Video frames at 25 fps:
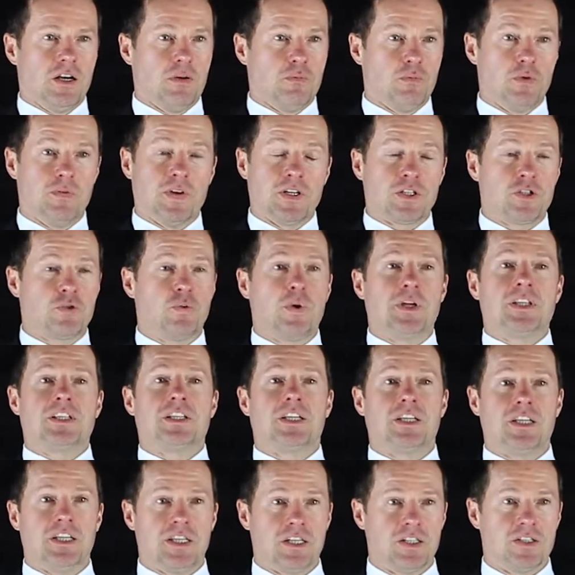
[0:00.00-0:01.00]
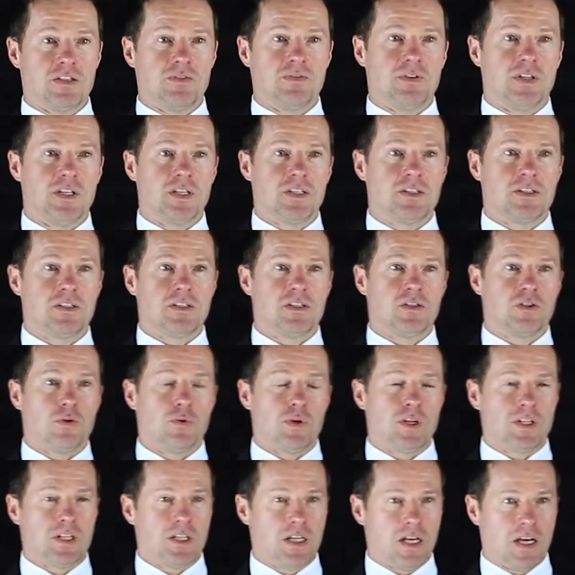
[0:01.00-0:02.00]
And we've had 20 years of this.
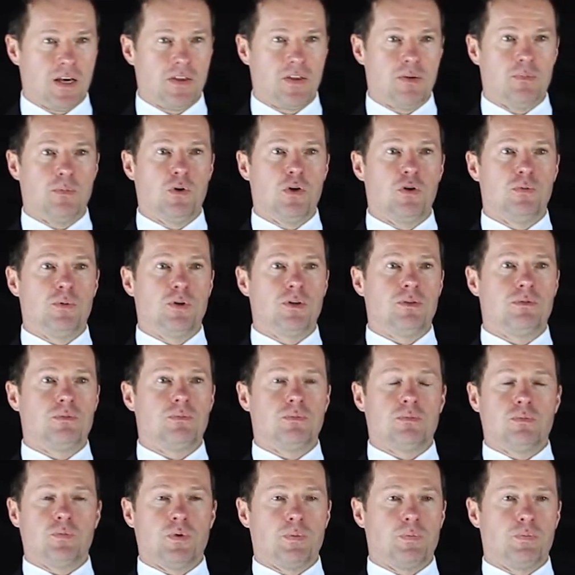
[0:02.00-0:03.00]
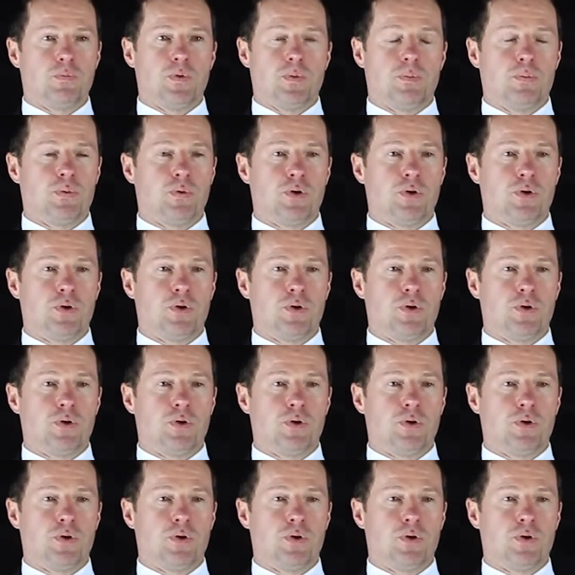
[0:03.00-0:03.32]
So at the moment, we're